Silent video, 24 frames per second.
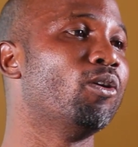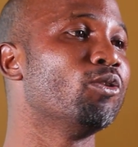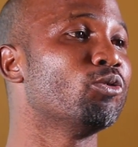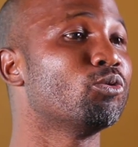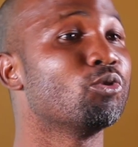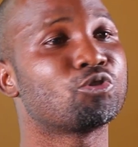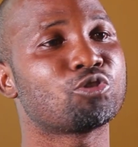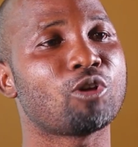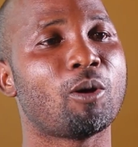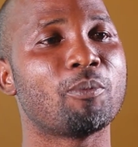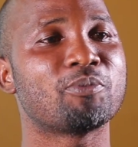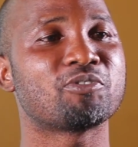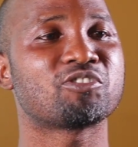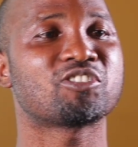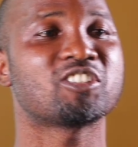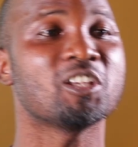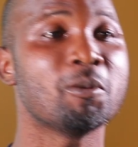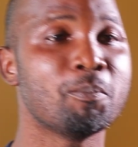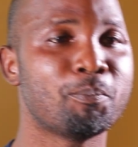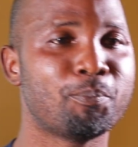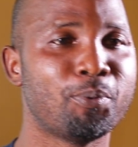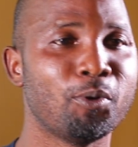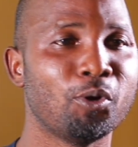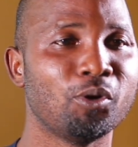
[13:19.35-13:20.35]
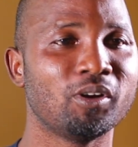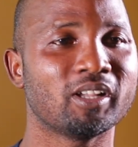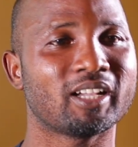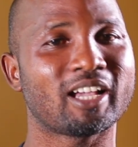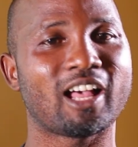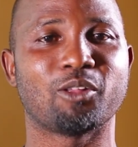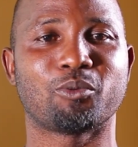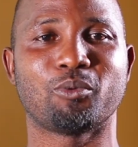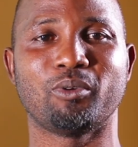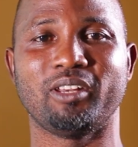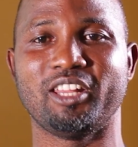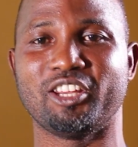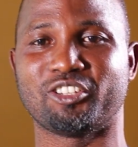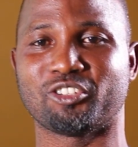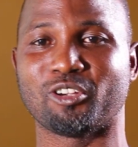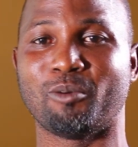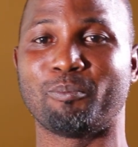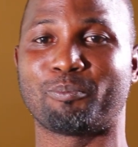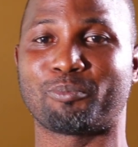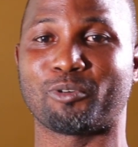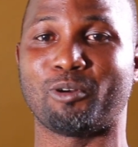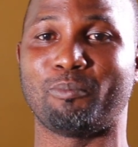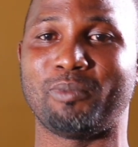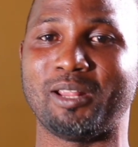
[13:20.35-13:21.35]
to solve simple calculation
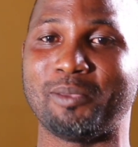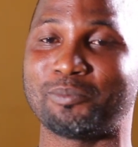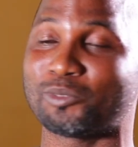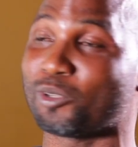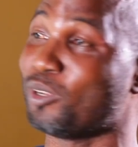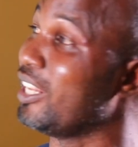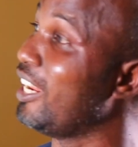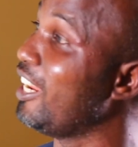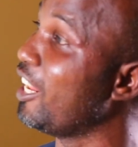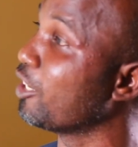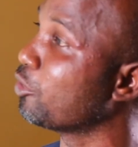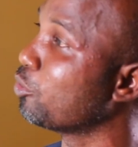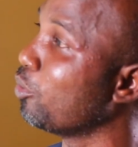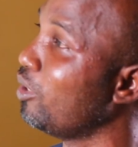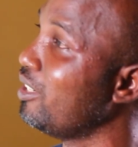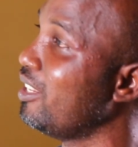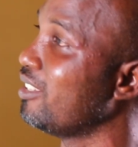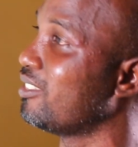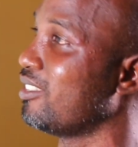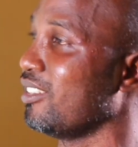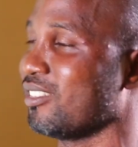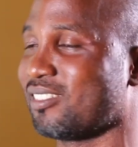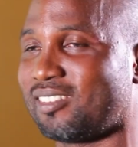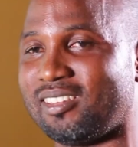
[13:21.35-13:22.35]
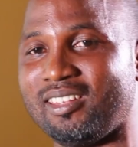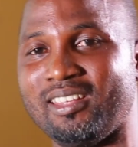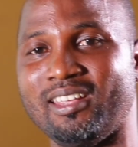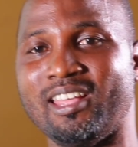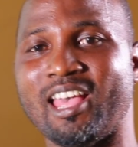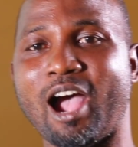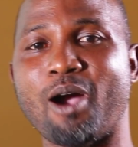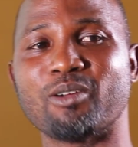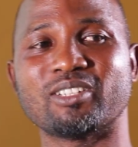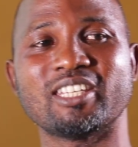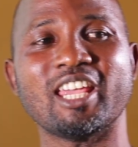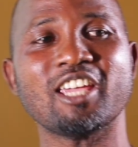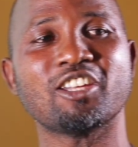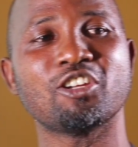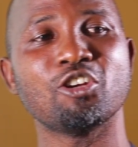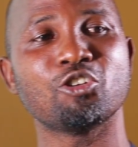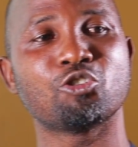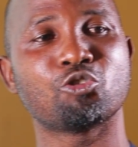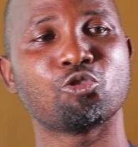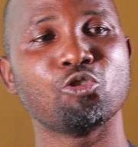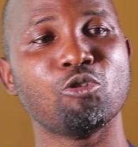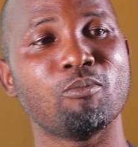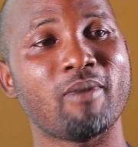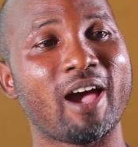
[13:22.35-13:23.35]
problems on electrolysis. I'll take you
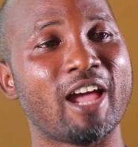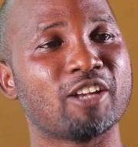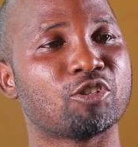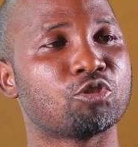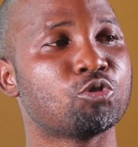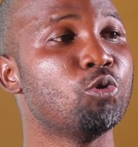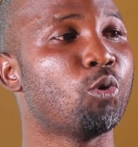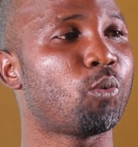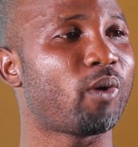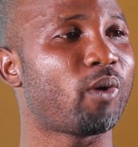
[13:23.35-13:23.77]
through my two